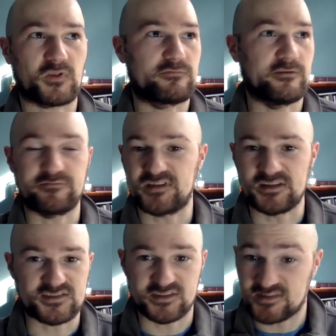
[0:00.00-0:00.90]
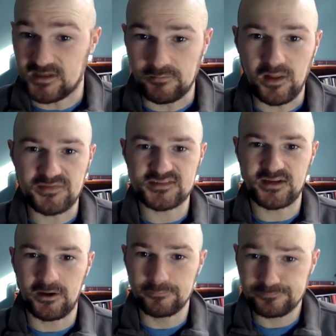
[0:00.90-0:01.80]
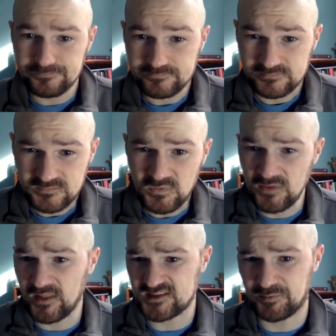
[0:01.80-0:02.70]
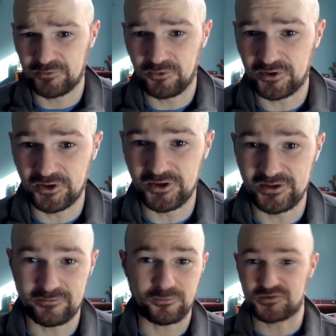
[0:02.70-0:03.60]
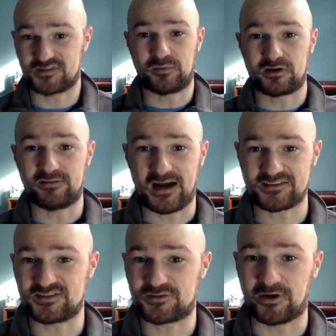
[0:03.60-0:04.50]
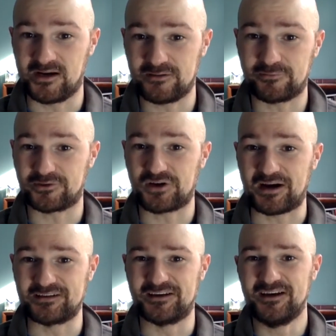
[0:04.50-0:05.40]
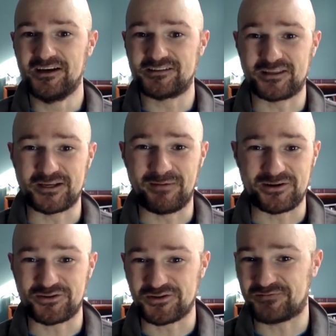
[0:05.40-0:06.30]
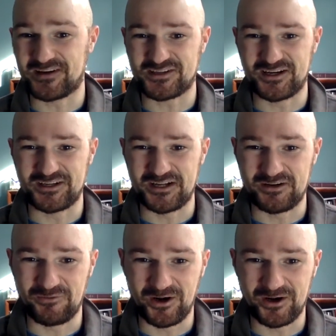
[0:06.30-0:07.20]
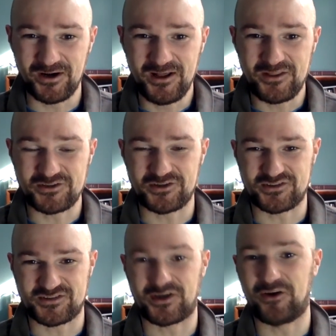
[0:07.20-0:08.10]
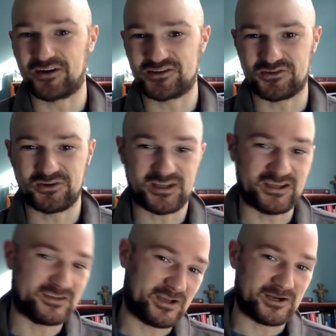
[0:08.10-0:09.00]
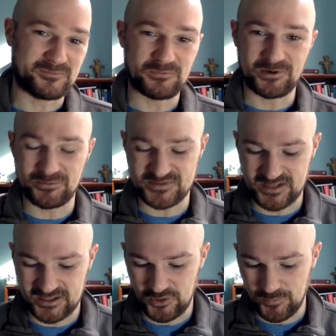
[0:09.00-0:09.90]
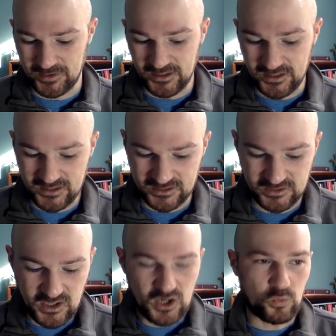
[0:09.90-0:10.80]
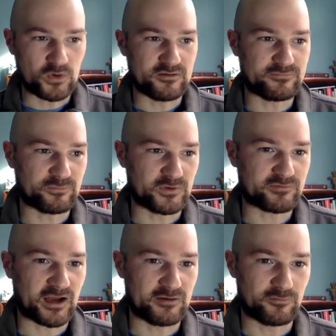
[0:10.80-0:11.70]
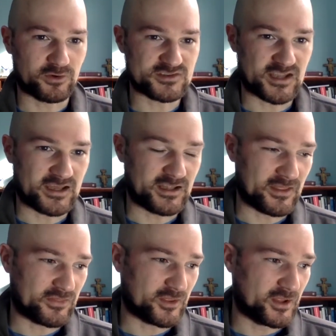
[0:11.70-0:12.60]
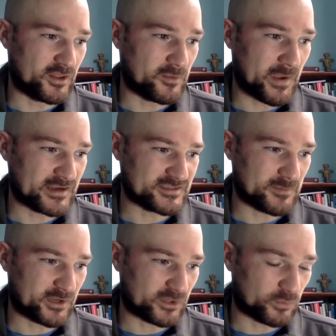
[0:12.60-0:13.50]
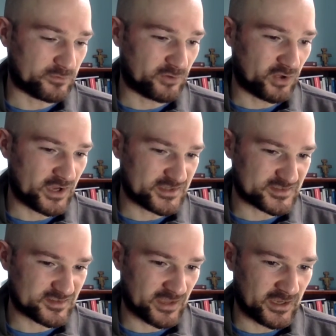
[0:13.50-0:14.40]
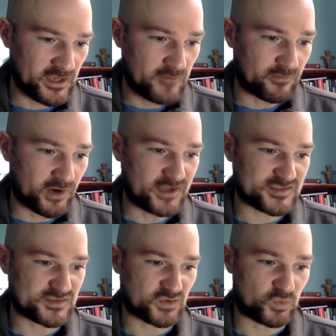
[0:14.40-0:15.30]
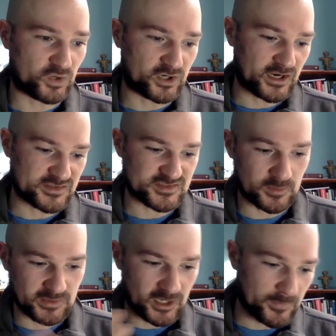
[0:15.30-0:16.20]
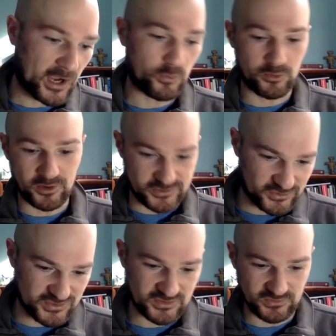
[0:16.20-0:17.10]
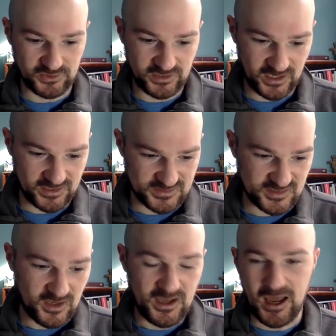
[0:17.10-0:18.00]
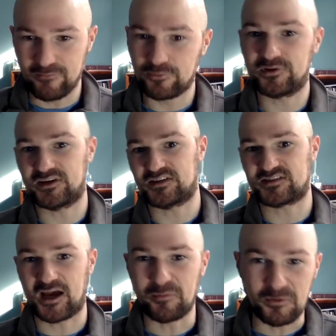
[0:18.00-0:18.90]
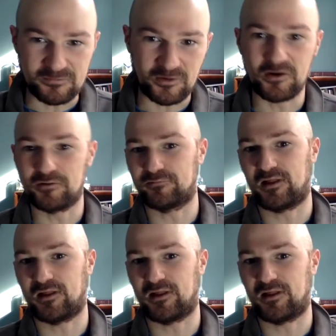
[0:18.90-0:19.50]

15, 16 months now. And that's been really good. And of course, the book of Acts is great if you're trying to think about church vision and where the church is going, because you look at what it was like at the beginning. And we've kind of looked at the pandemic, and we've realized that for us, we're kind of summing up how we want church to look as everyone a disciple for all of